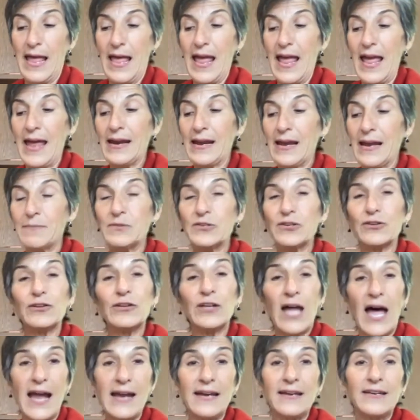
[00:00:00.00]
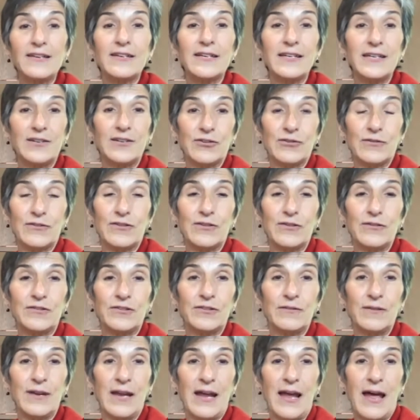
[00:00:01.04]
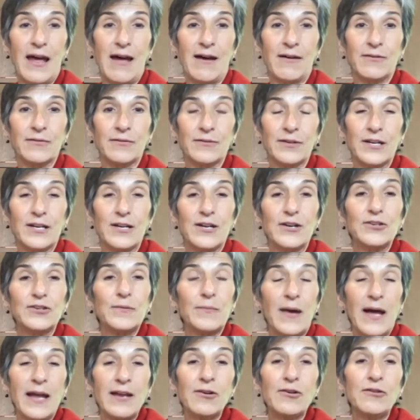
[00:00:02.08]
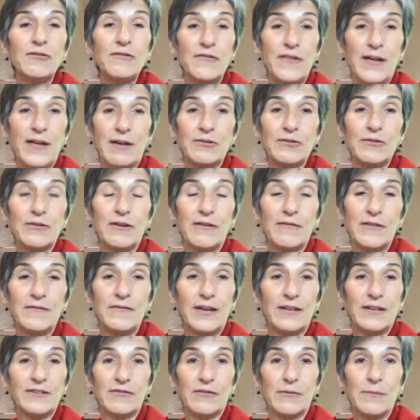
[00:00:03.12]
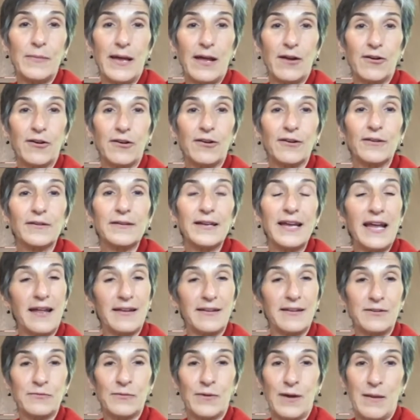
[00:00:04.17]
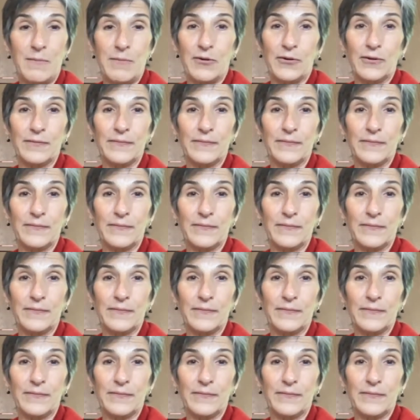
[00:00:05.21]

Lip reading: And I'm delighted to introduce you now to my co-founder of Invest for Better, Ellen Remmer.